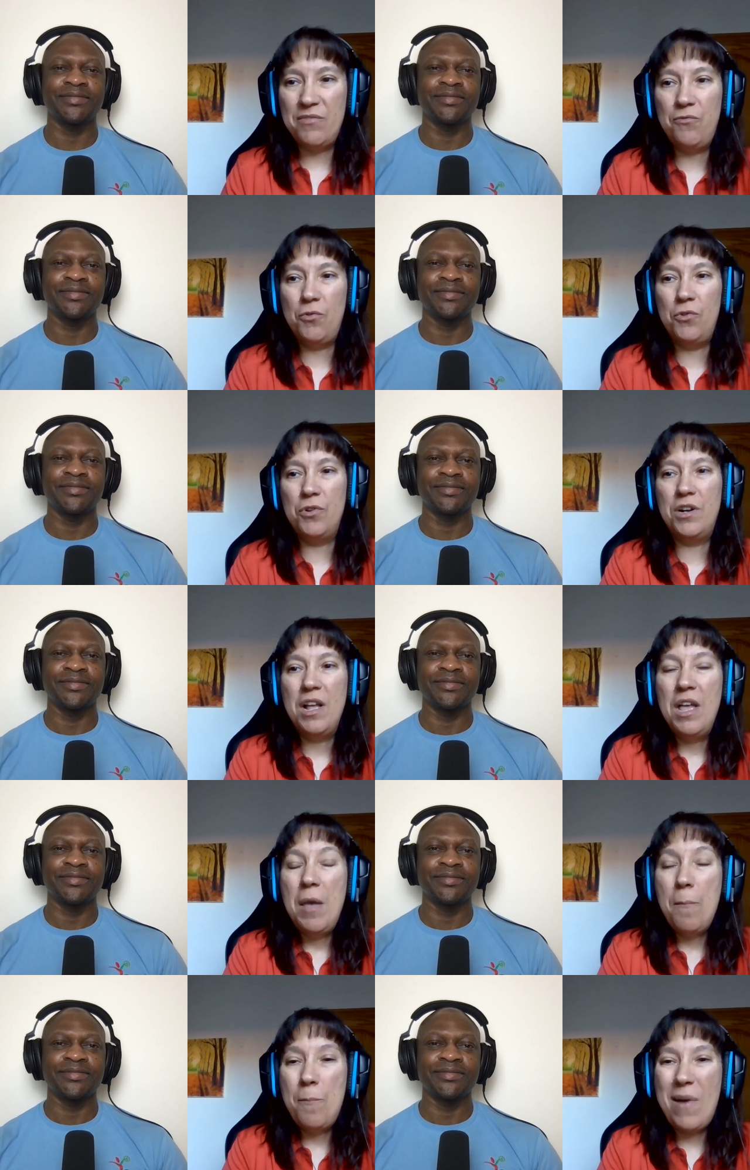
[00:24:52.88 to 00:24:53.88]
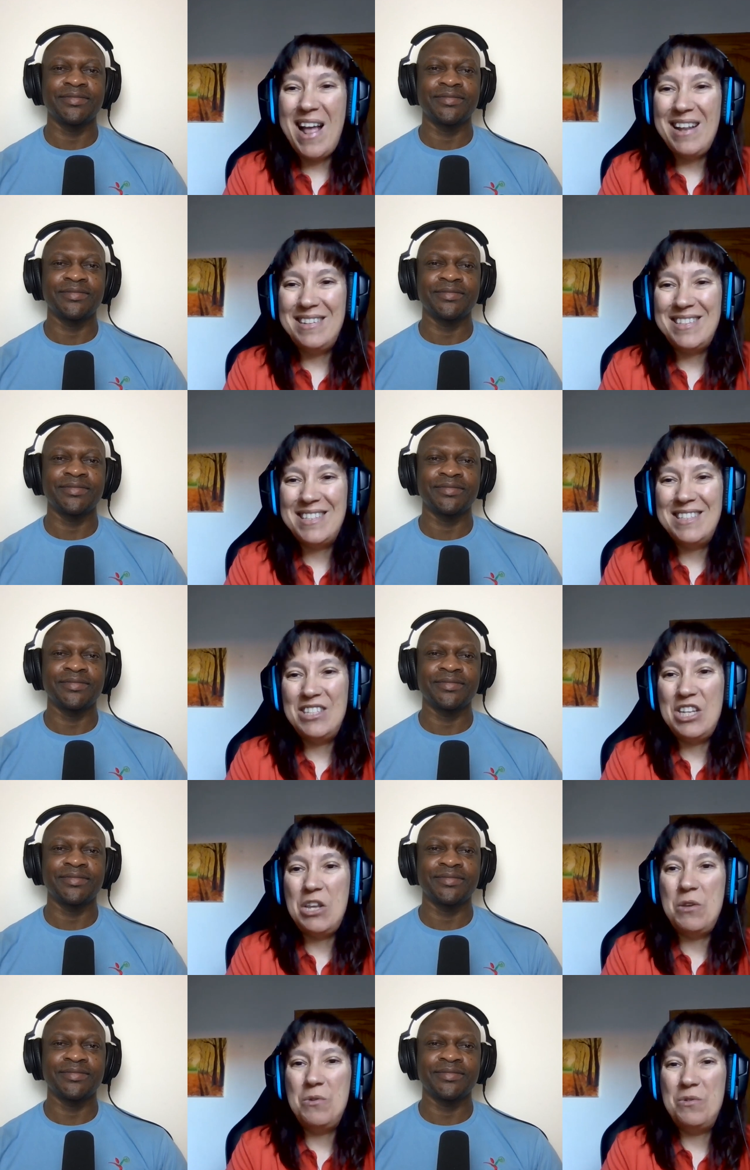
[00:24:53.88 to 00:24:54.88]
Speaker 1: for brands
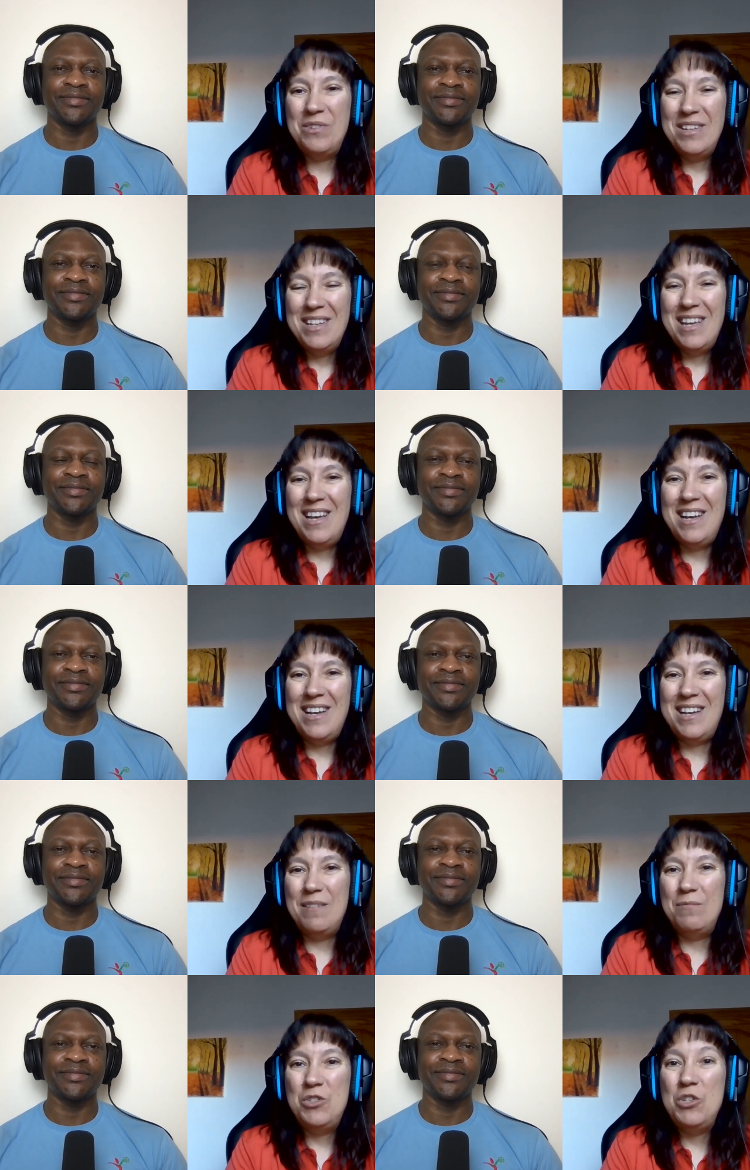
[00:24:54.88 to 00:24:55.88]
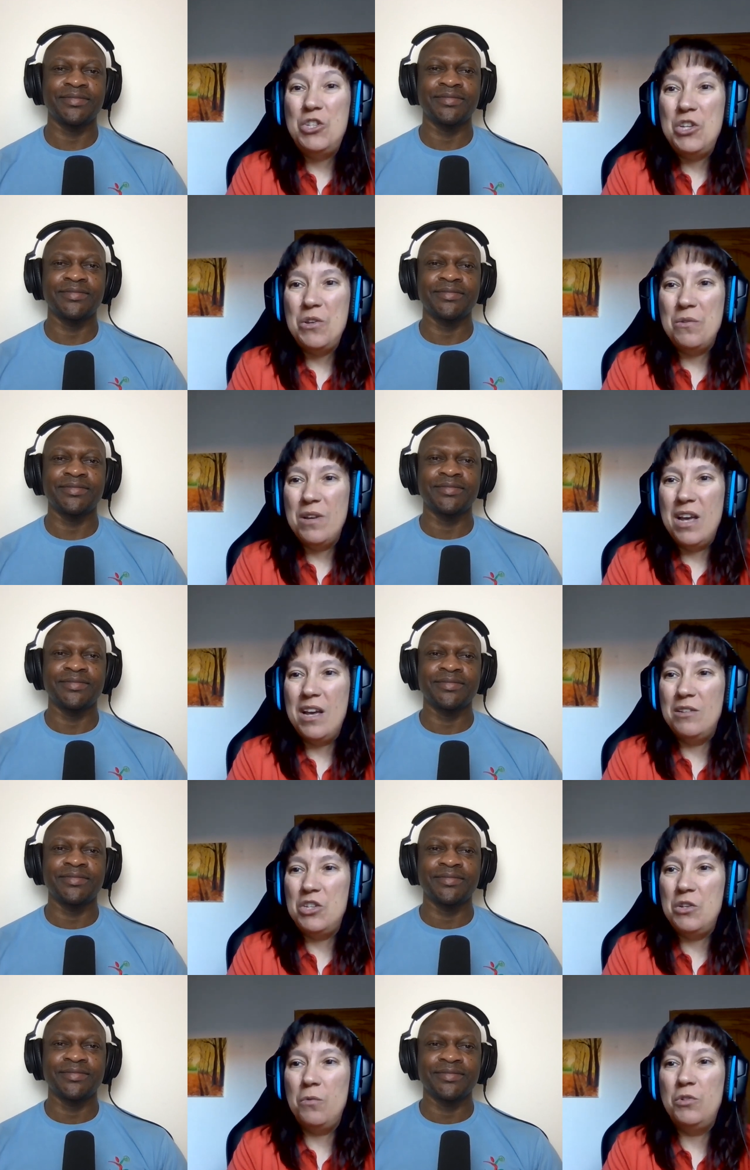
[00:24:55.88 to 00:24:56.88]
to uh, to do uh,
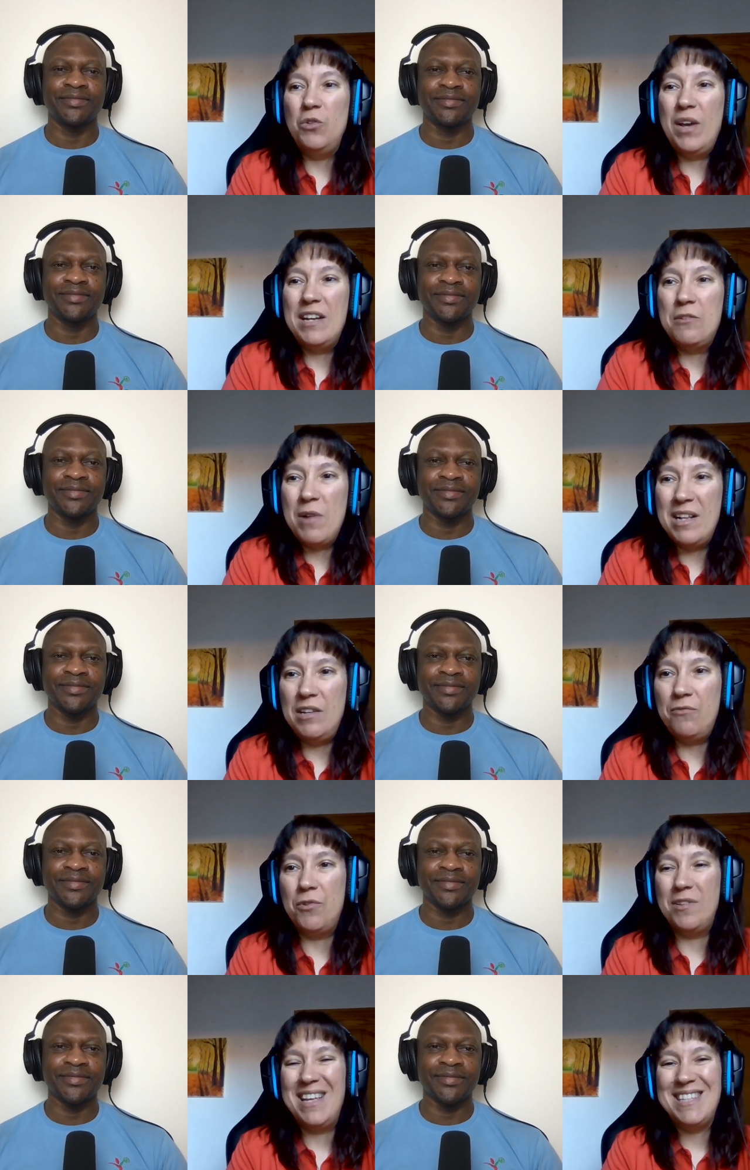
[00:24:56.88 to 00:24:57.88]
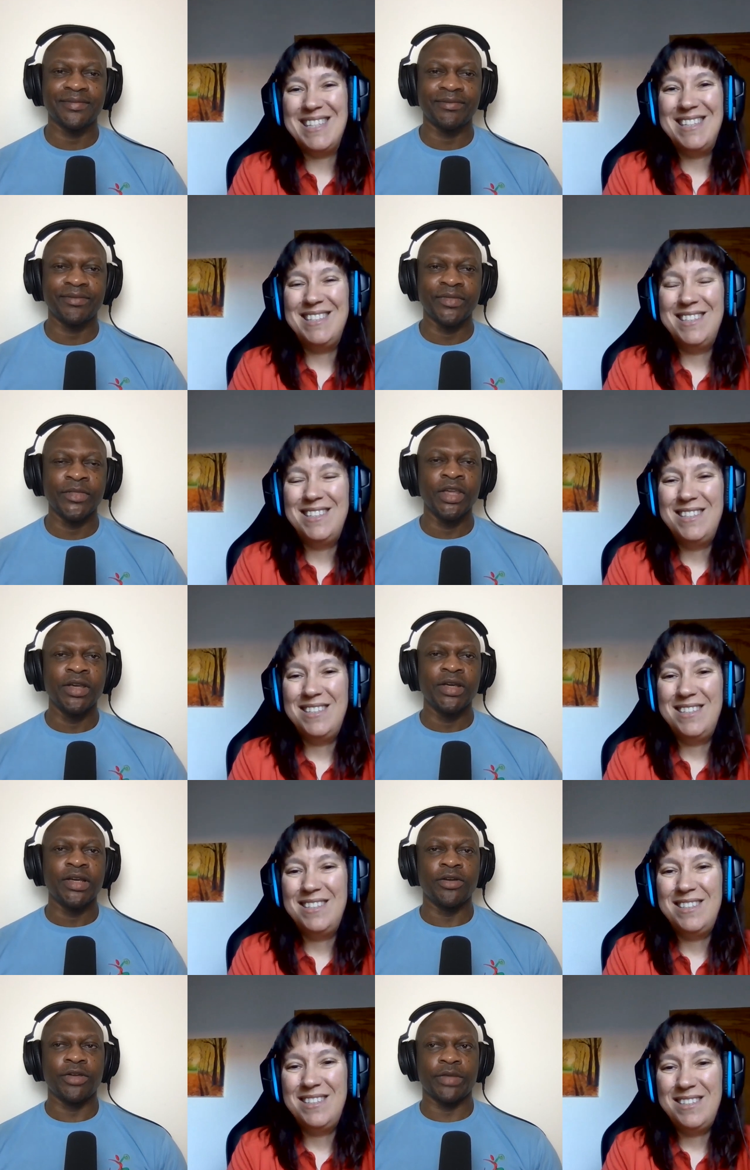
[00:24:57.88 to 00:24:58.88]
to to get ready for this?
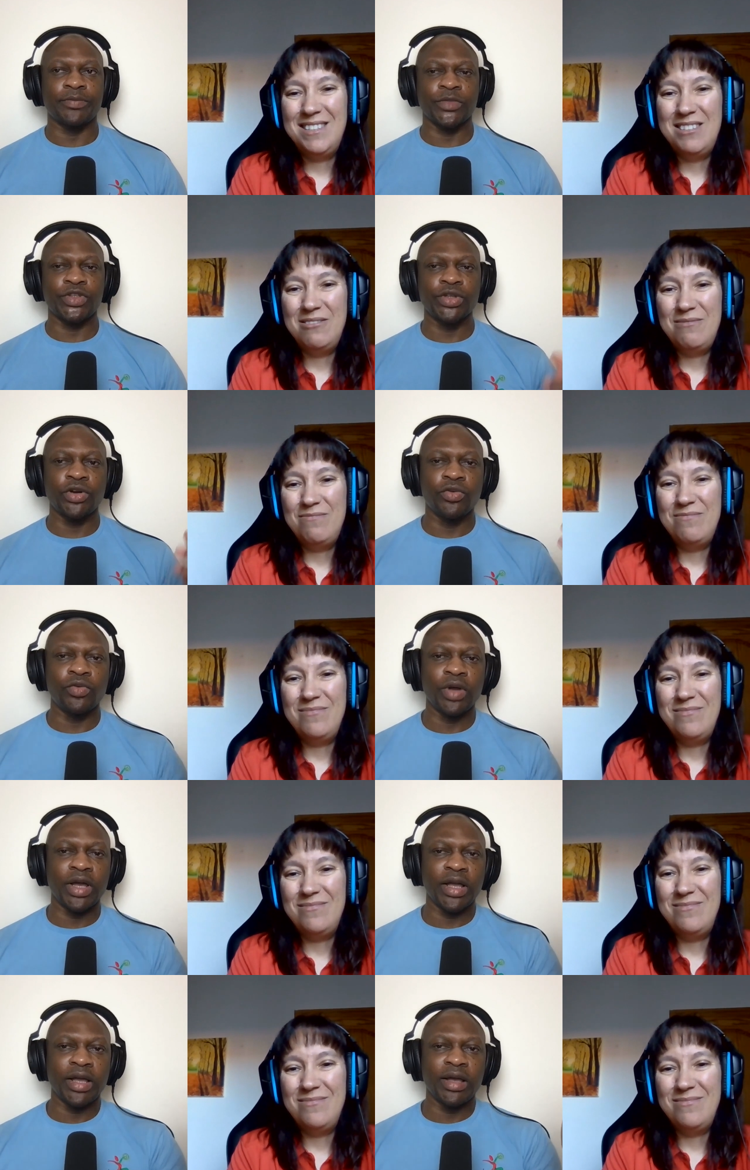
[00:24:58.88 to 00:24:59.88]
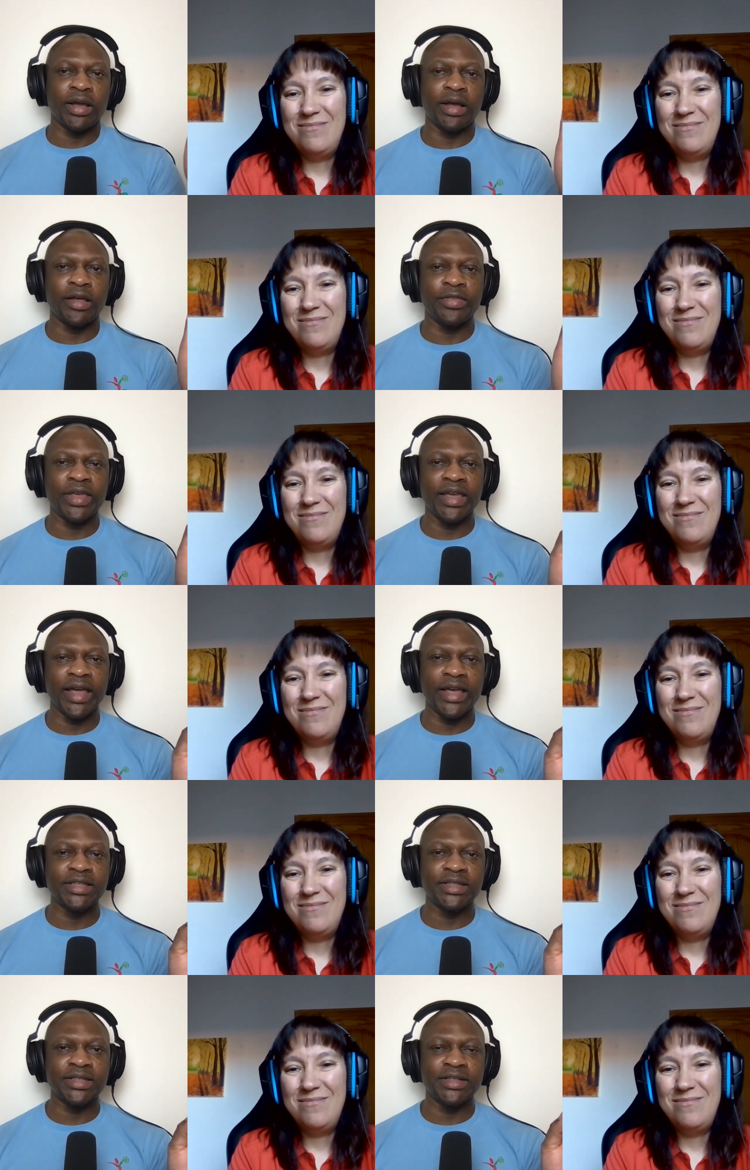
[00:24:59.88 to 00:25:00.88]
Speaker 2: Okay, so I think
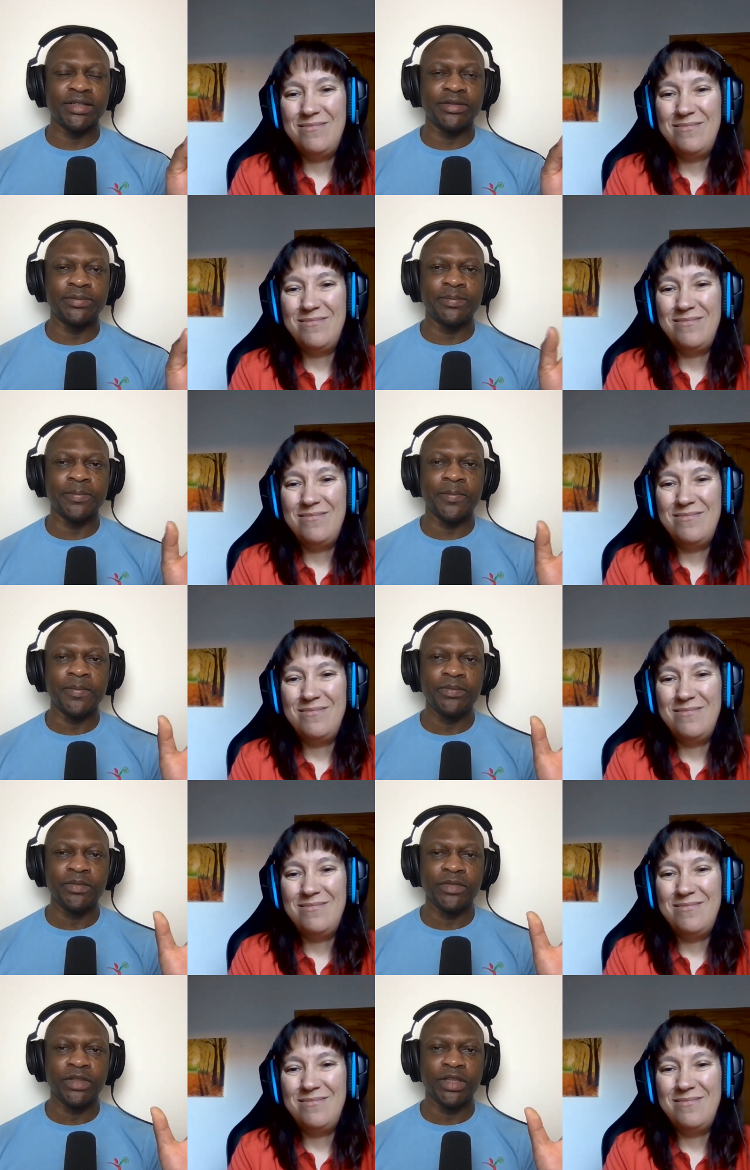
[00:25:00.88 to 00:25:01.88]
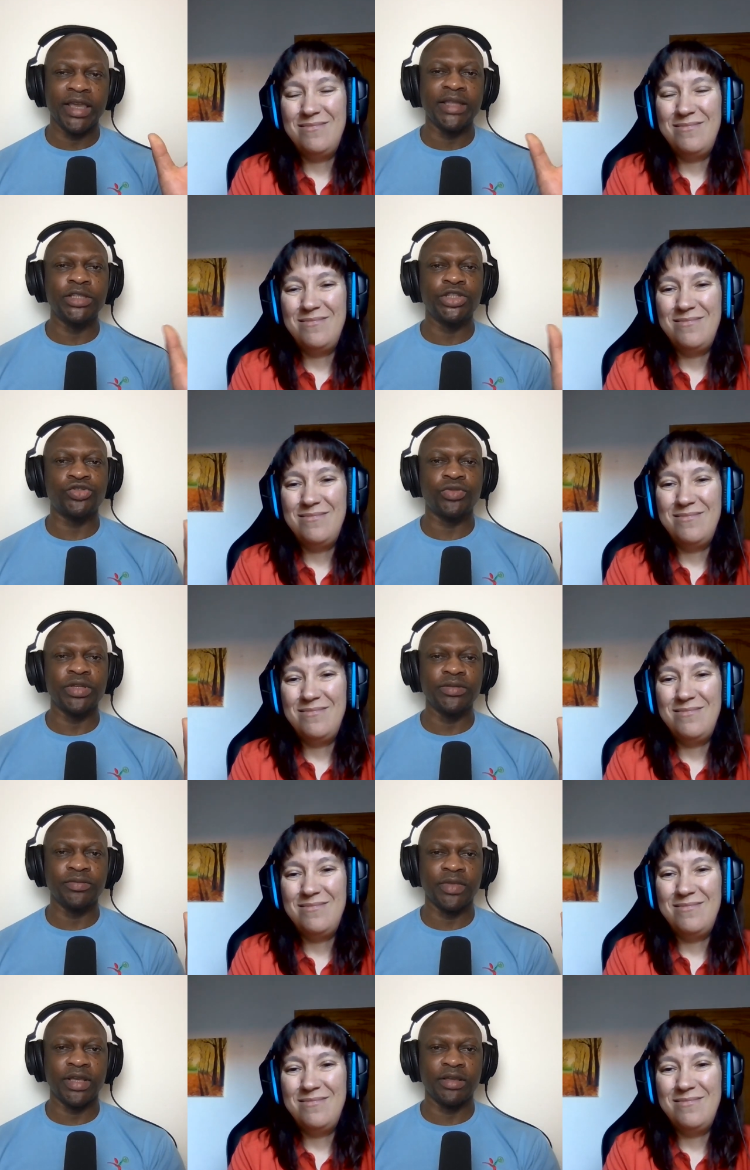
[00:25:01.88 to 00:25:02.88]
as a um, industry
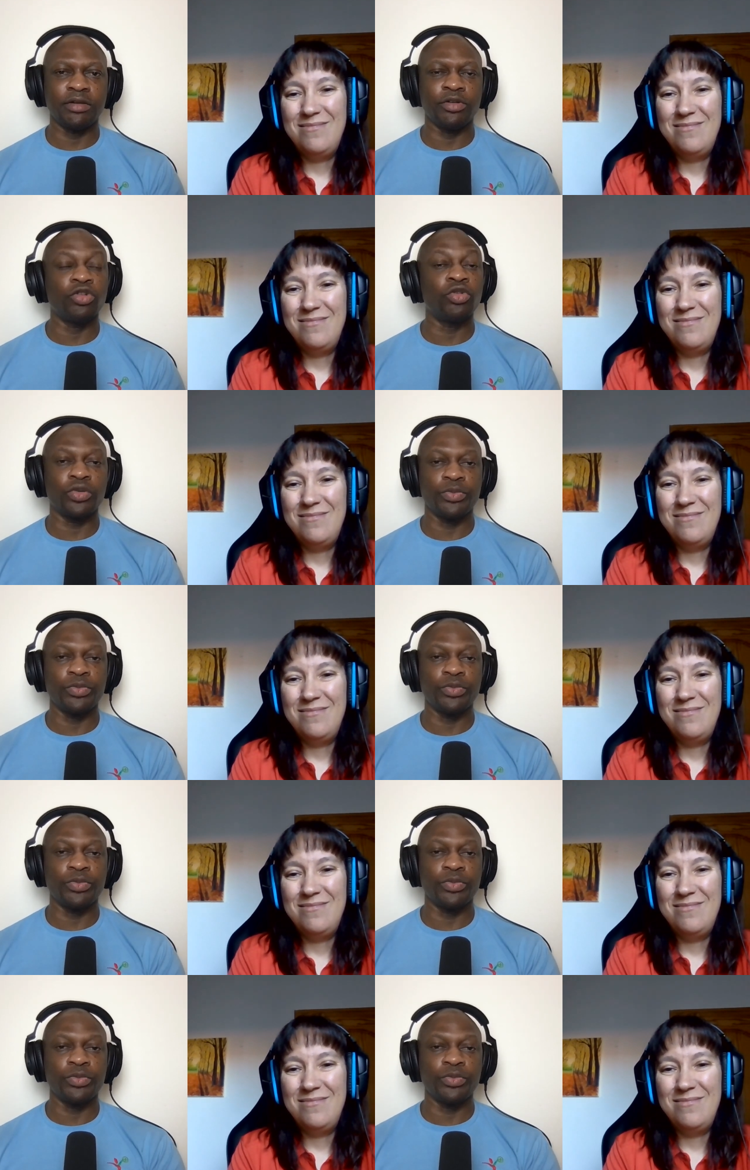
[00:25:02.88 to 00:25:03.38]
uh, or